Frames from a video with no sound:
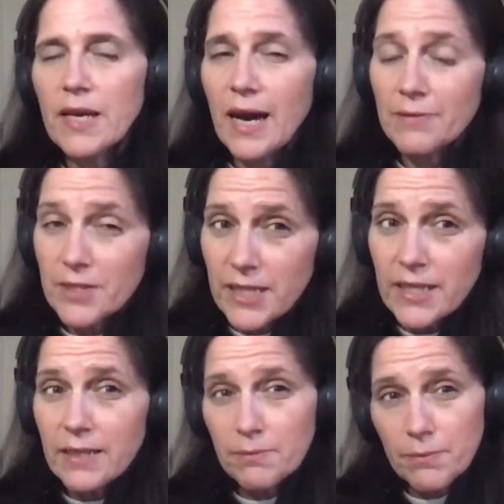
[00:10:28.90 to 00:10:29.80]
I've
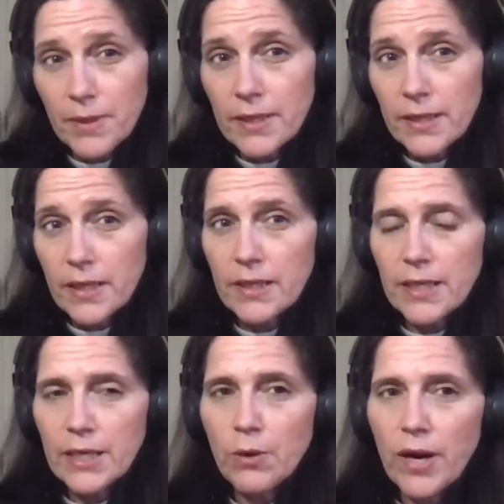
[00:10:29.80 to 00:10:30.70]
seen it in
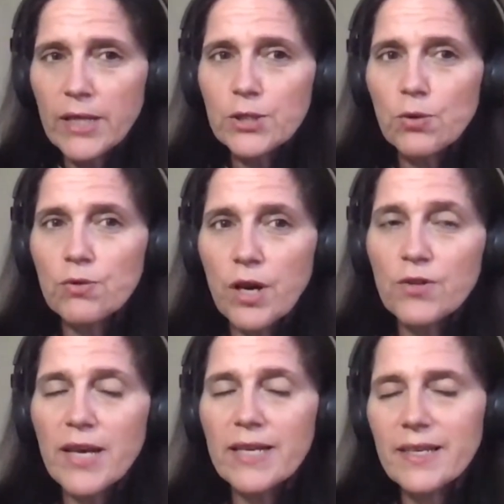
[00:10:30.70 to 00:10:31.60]
EOH, although
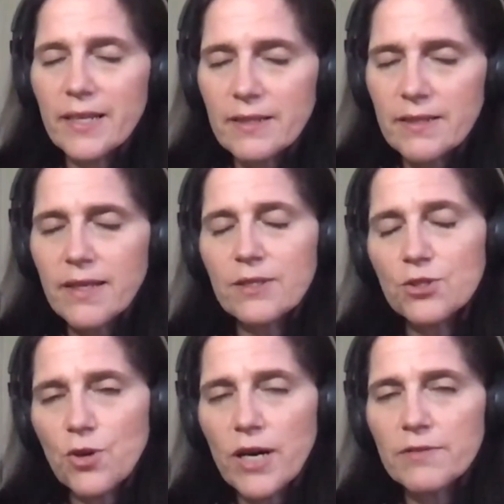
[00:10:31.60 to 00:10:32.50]
they
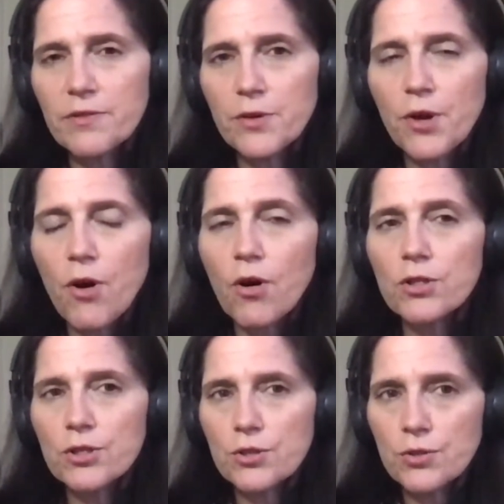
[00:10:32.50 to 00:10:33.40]
tried very hard
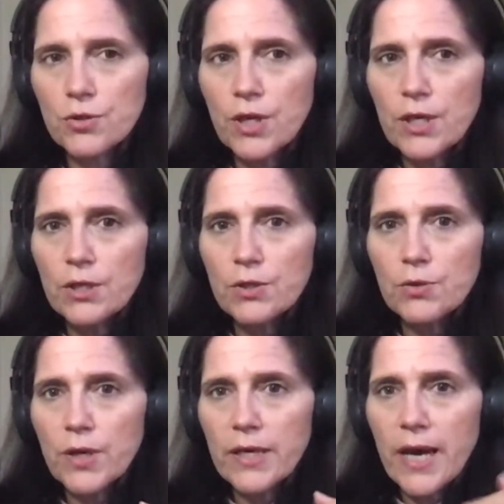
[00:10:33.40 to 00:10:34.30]
to
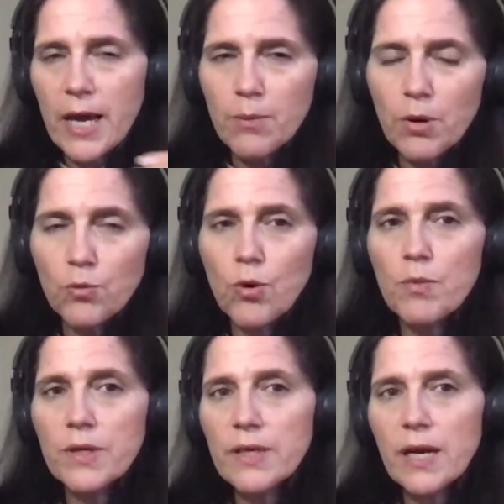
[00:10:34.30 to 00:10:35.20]
enable
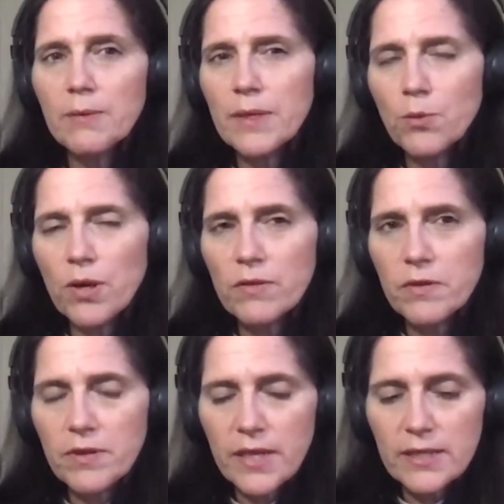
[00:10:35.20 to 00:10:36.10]
women. I mean, one of
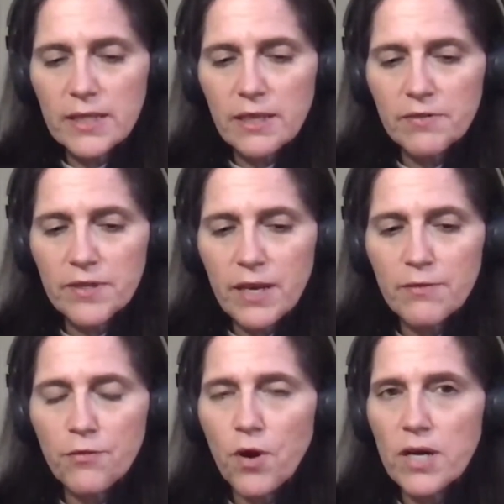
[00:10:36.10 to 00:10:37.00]
the things that they've done
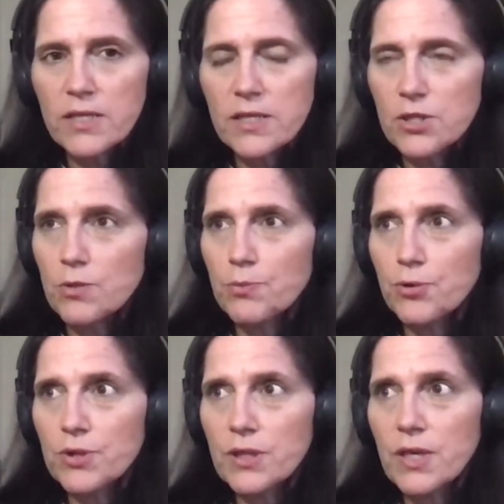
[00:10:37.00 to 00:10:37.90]
for us is to
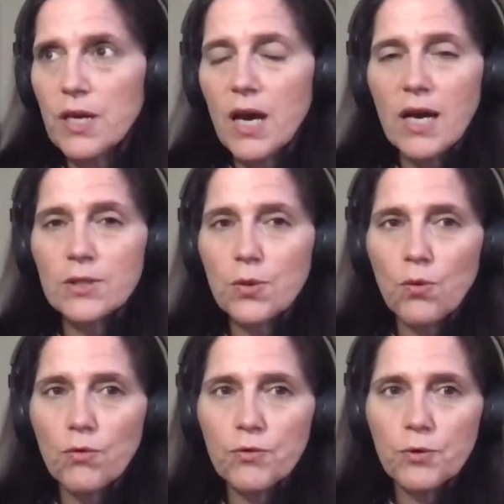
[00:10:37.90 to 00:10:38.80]
put us
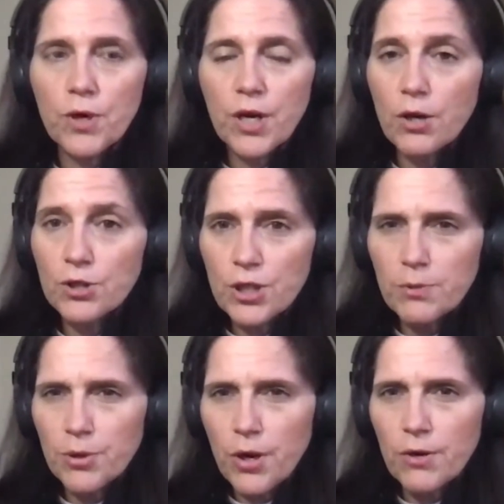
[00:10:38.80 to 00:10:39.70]
all through a coaching
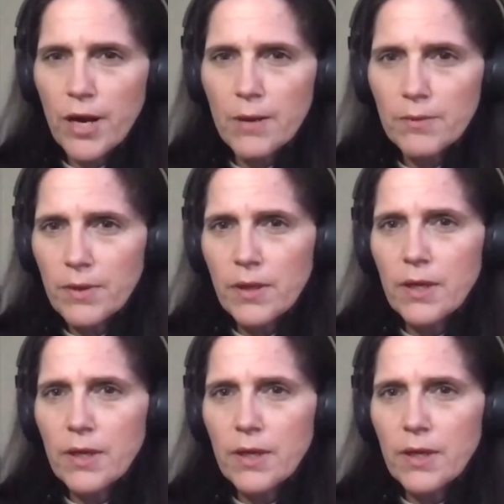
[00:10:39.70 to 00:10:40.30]
program,